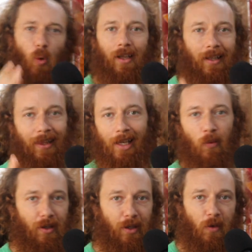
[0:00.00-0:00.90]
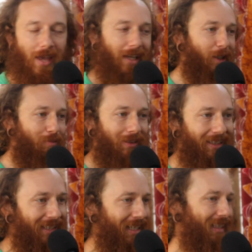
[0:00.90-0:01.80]
share one thing with you that
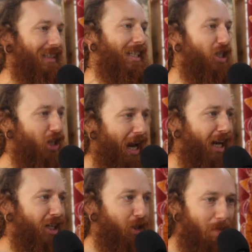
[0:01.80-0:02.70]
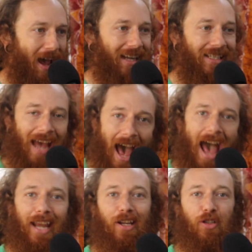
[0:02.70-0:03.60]
completely changed my
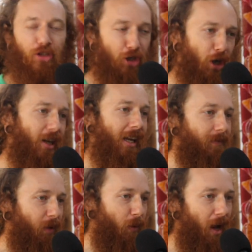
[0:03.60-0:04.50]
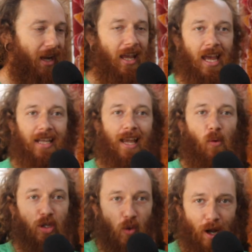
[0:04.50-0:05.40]
entire journey, all right?
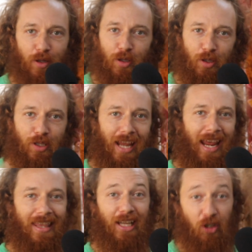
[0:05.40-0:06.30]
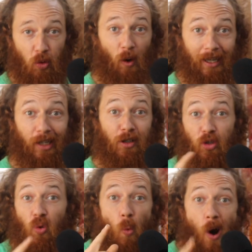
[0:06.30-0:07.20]
Now, when you understand that you are here to
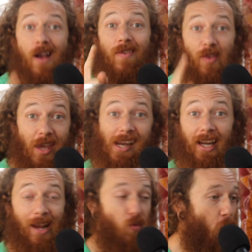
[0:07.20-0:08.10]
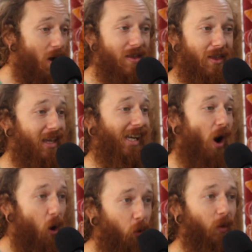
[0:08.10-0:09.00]
do one thing and one thing
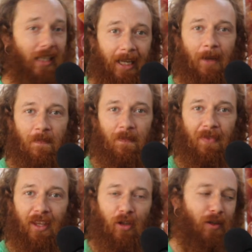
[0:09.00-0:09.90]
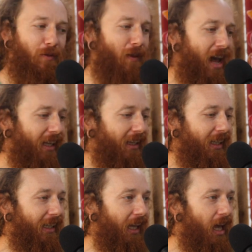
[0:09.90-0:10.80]
only, you can
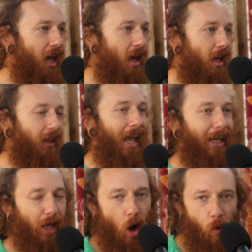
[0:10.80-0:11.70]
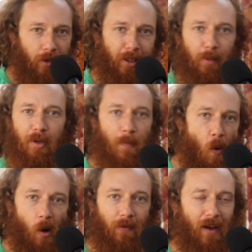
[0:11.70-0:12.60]
finally let go a little bit
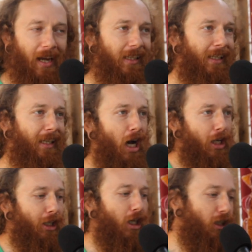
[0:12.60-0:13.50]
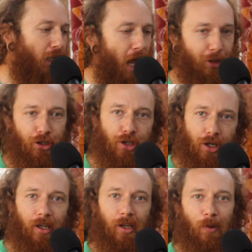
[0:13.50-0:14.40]
more, finally
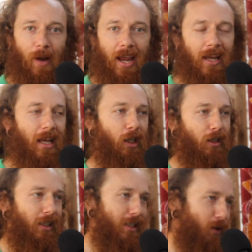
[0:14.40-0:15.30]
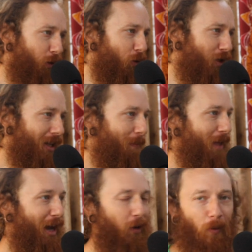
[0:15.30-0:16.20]
unclutch, right? Loosen up
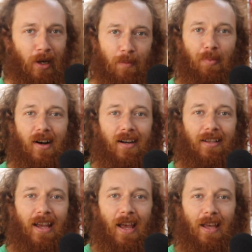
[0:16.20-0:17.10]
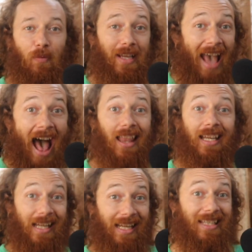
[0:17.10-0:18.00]
that grip on
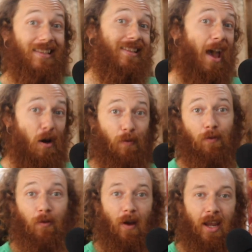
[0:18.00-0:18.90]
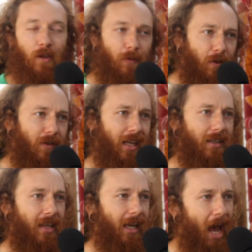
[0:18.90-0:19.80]
reality itself, right? You've heard
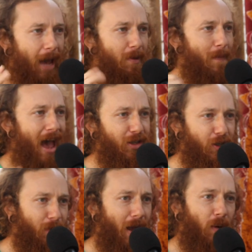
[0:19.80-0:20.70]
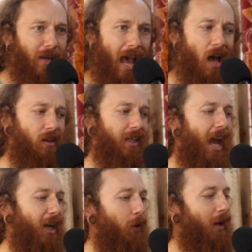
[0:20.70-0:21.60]
things like, I am the master of my
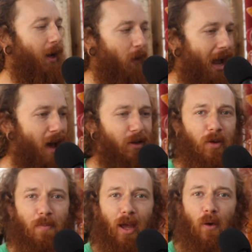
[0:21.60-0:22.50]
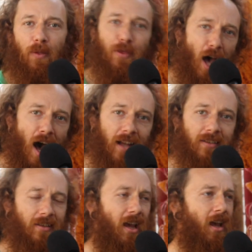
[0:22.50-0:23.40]
reality. I create reality with my own
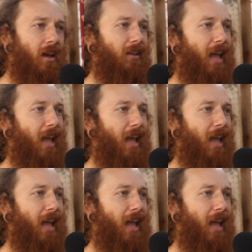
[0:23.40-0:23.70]
thoughts,